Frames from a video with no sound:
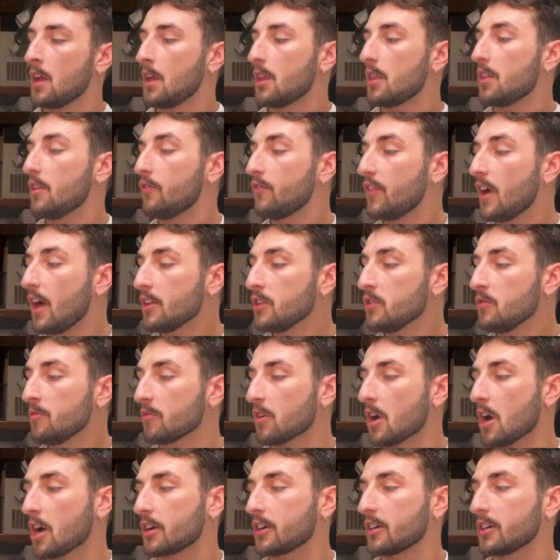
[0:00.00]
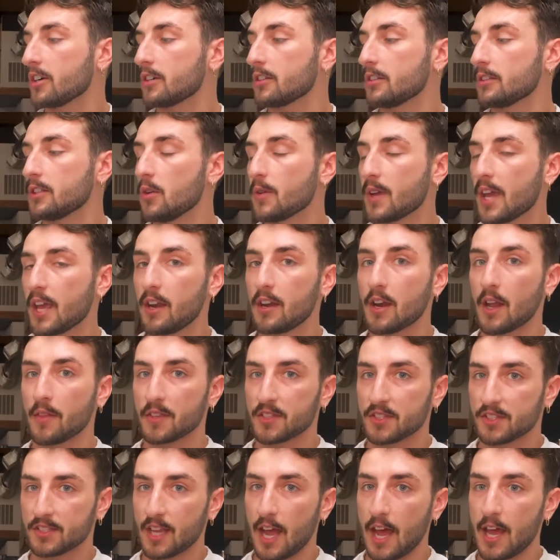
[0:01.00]
The volume rocker located on the
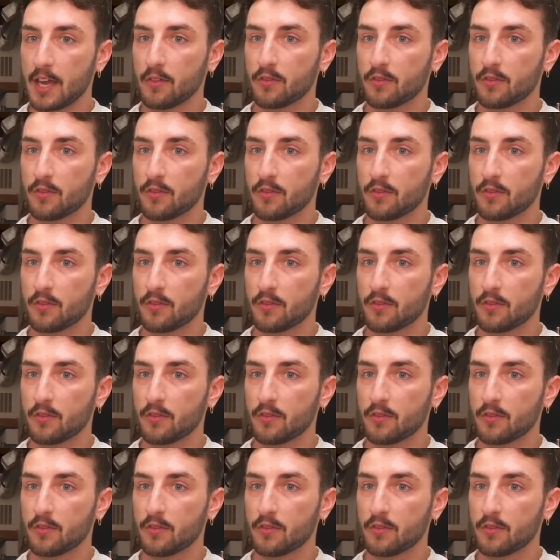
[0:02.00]
side of